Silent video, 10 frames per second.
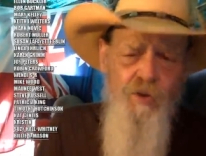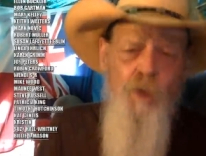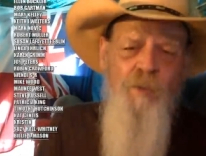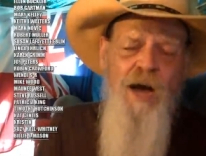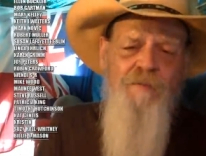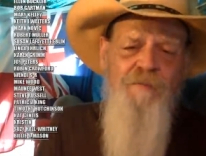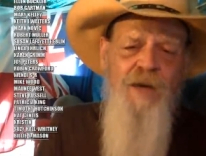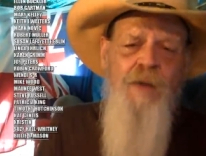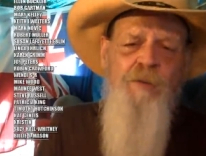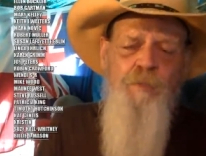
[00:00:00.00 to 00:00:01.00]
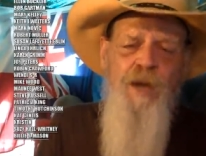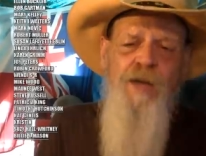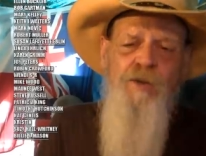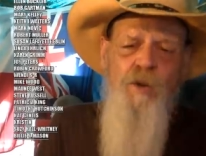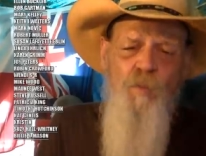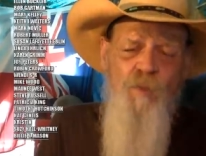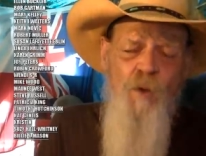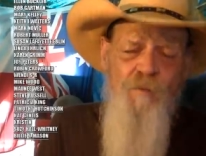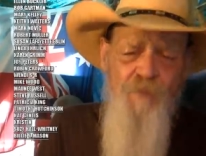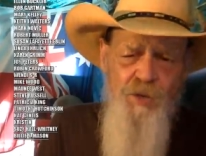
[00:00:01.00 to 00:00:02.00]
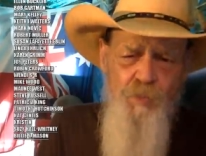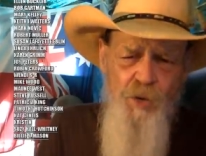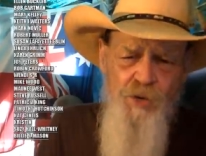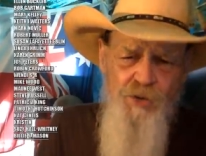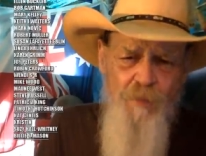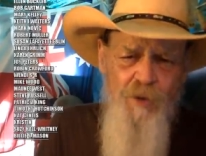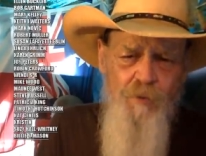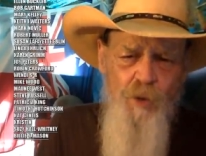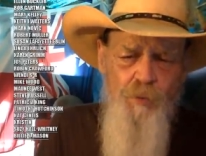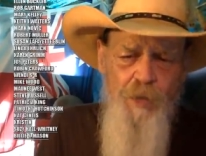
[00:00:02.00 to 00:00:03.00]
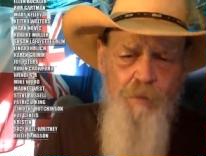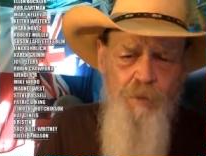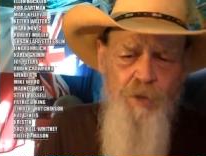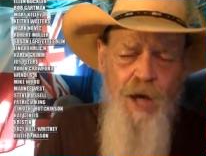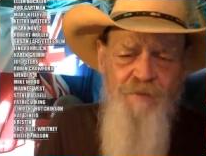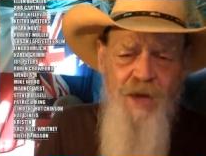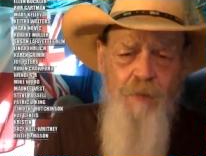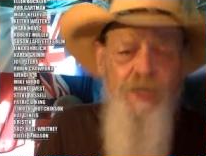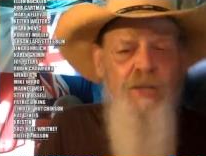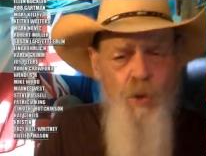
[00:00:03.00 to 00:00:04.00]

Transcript: Go by the family's page on Facebook. John Bernabeu Speaks, Blue Dot Family.